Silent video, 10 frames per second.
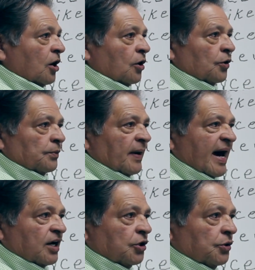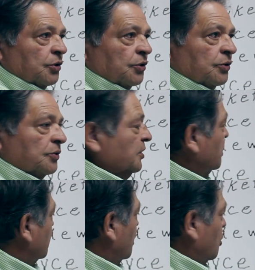or raccoon
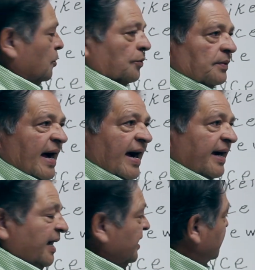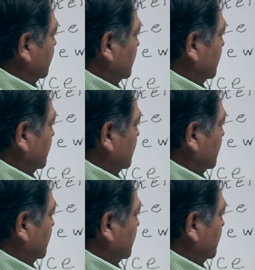or ragged,